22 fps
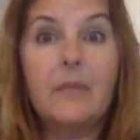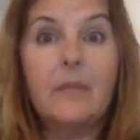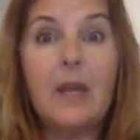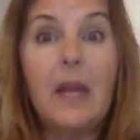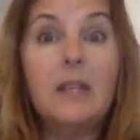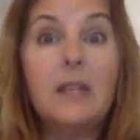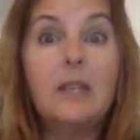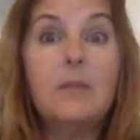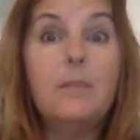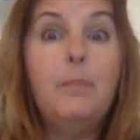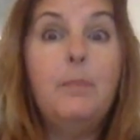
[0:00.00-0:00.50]

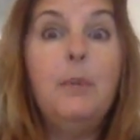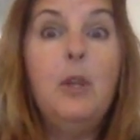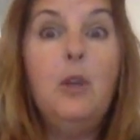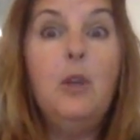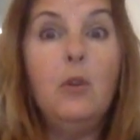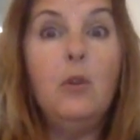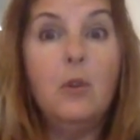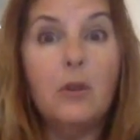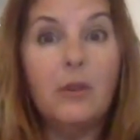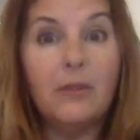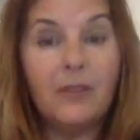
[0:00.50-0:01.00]
as
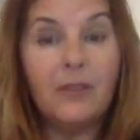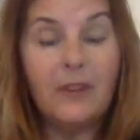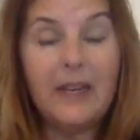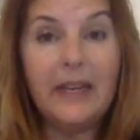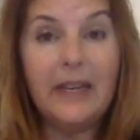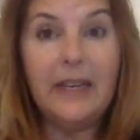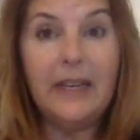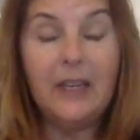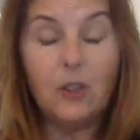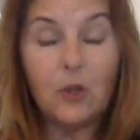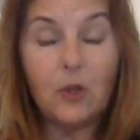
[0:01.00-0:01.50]
beautifully
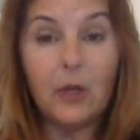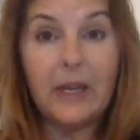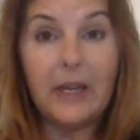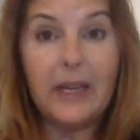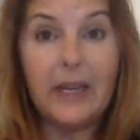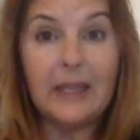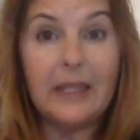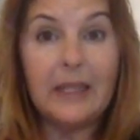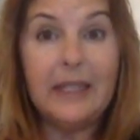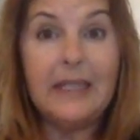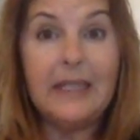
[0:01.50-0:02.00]
and
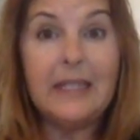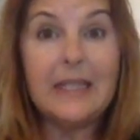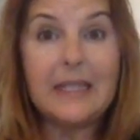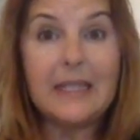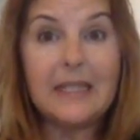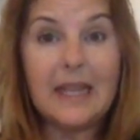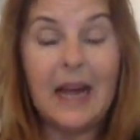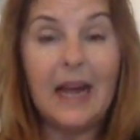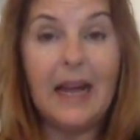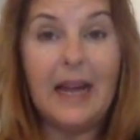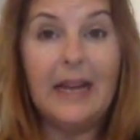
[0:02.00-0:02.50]
intricately
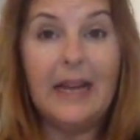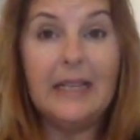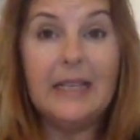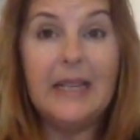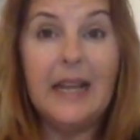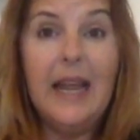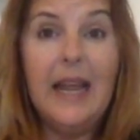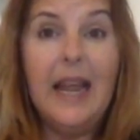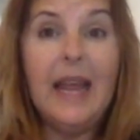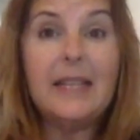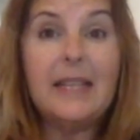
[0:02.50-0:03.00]
designed
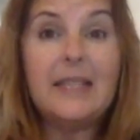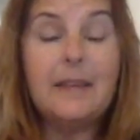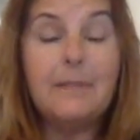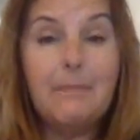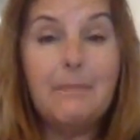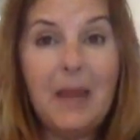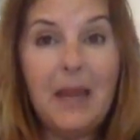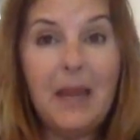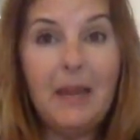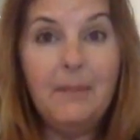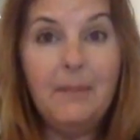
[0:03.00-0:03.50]
as it
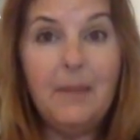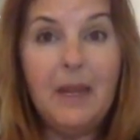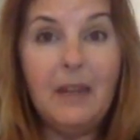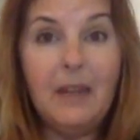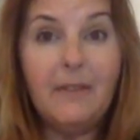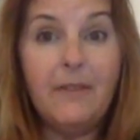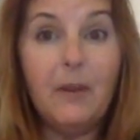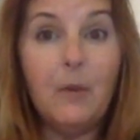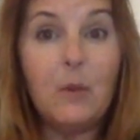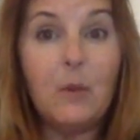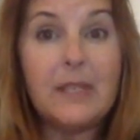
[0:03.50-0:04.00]
may be if
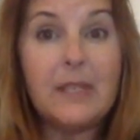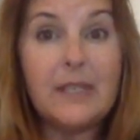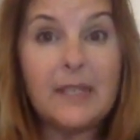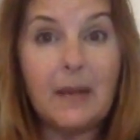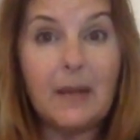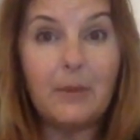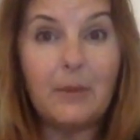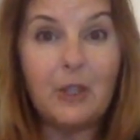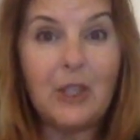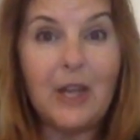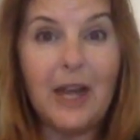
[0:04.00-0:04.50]
it was
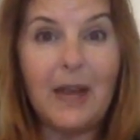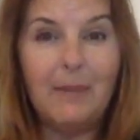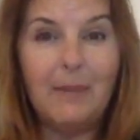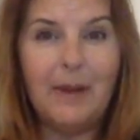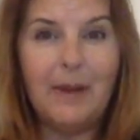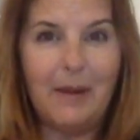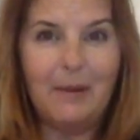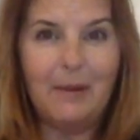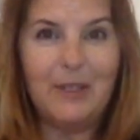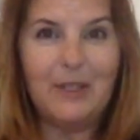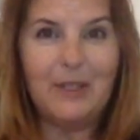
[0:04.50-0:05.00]
summertime and I
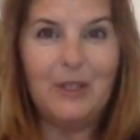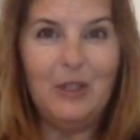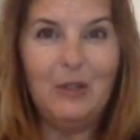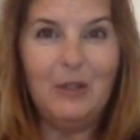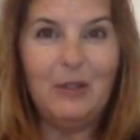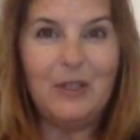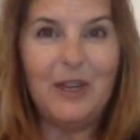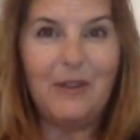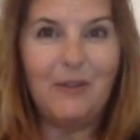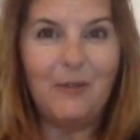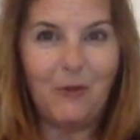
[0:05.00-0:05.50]
was
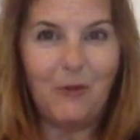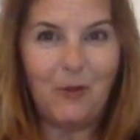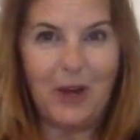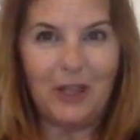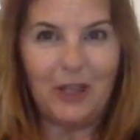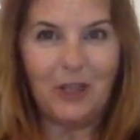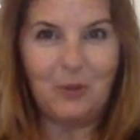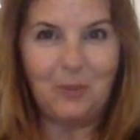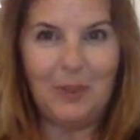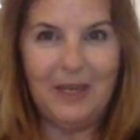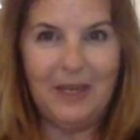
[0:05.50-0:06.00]
using
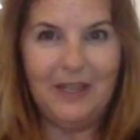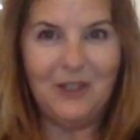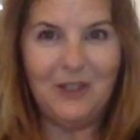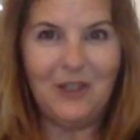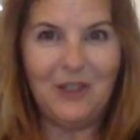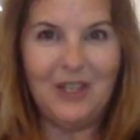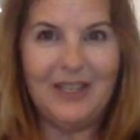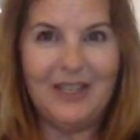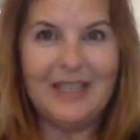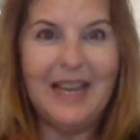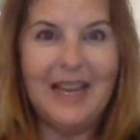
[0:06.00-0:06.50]
fresh
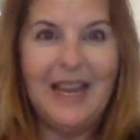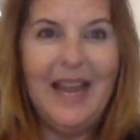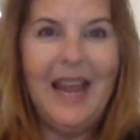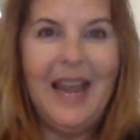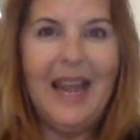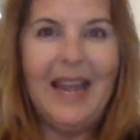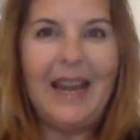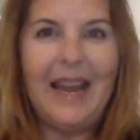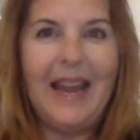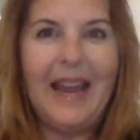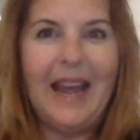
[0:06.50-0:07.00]
peaches
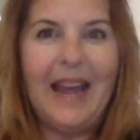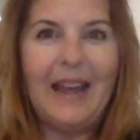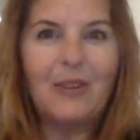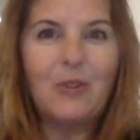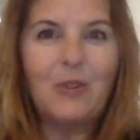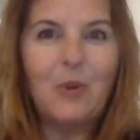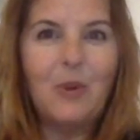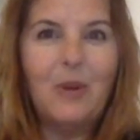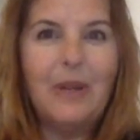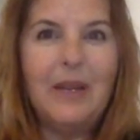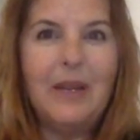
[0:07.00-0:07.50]
and I
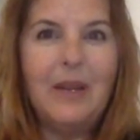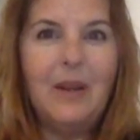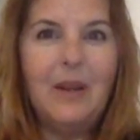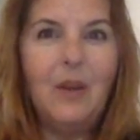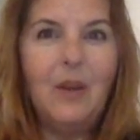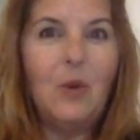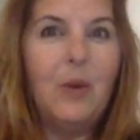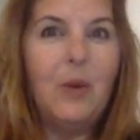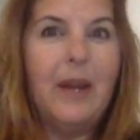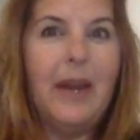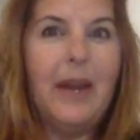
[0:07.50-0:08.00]
actually
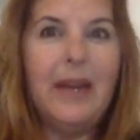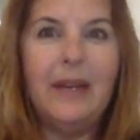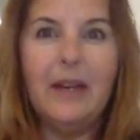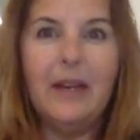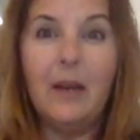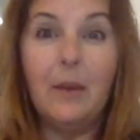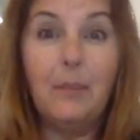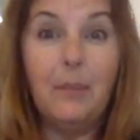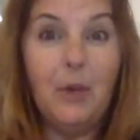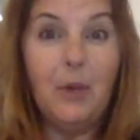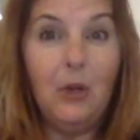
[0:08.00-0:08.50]
created a
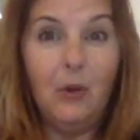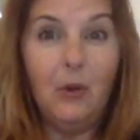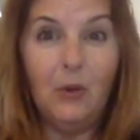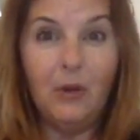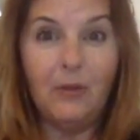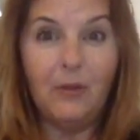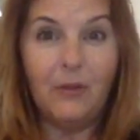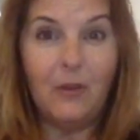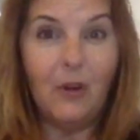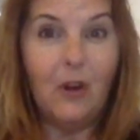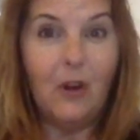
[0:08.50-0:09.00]

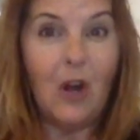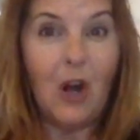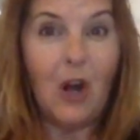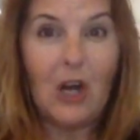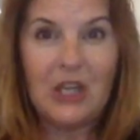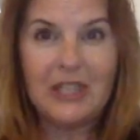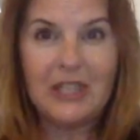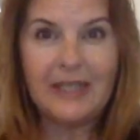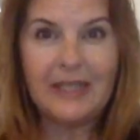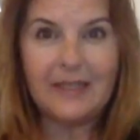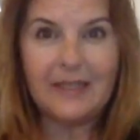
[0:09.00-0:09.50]
beautiful
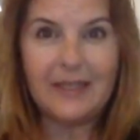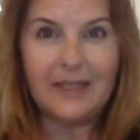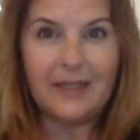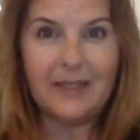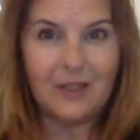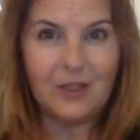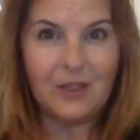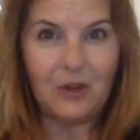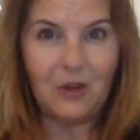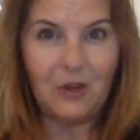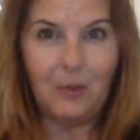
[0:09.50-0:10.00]
artistic
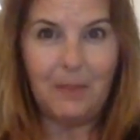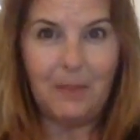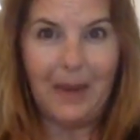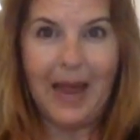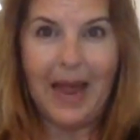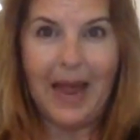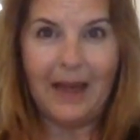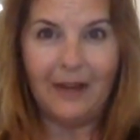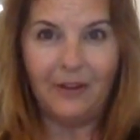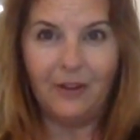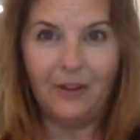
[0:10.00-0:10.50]
circle
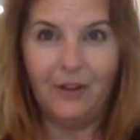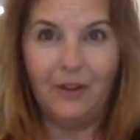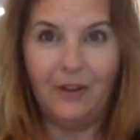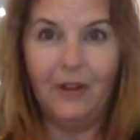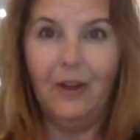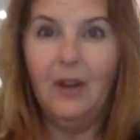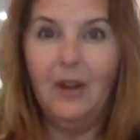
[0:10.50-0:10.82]
pattern